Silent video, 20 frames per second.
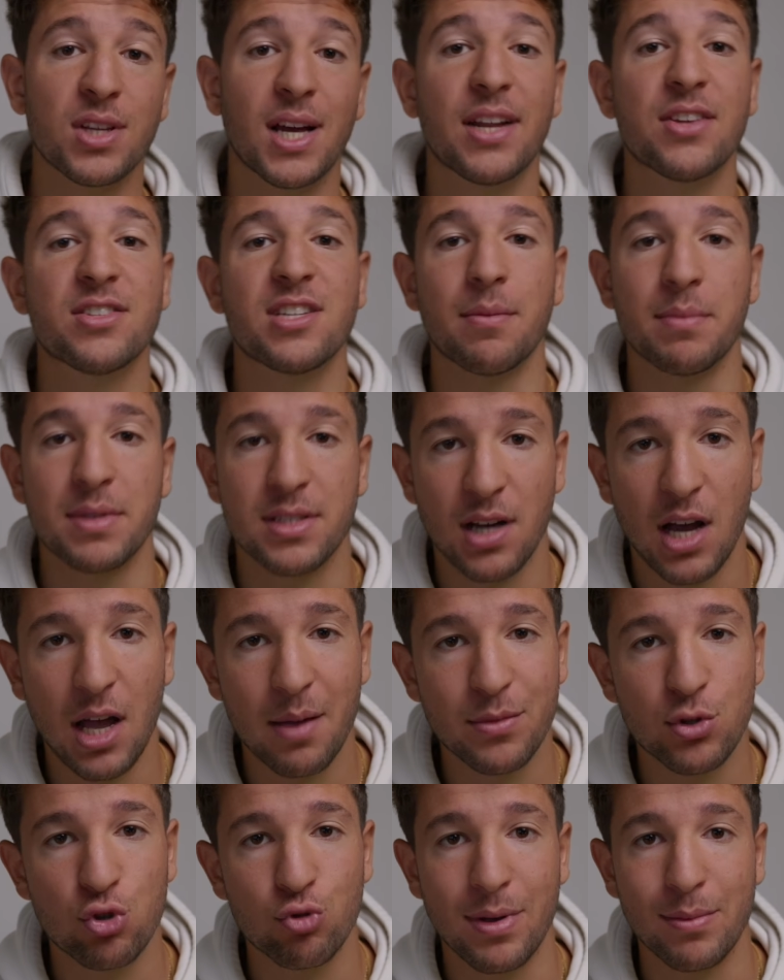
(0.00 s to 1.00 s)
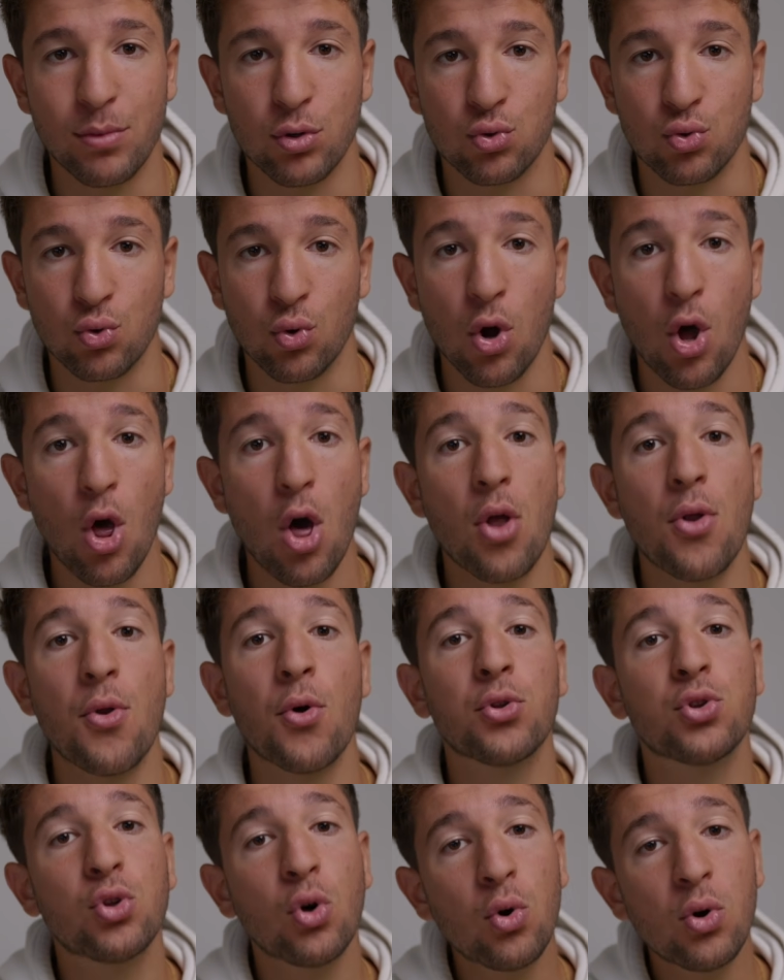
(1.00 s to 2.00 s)
at the same time to be able to
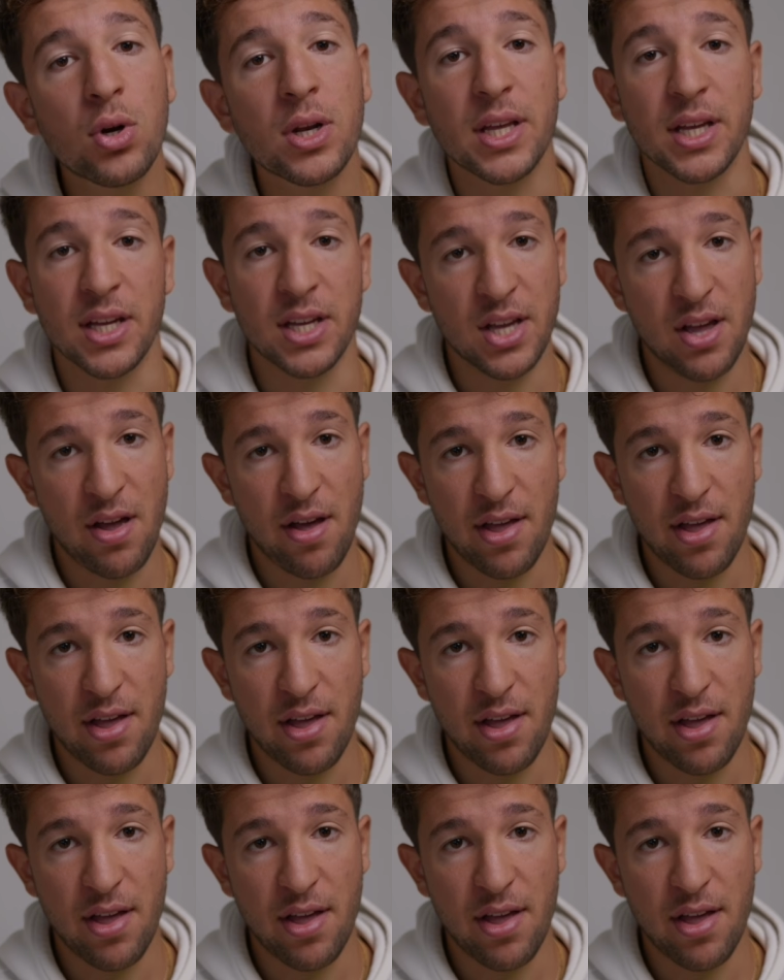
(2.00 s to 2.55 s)
not only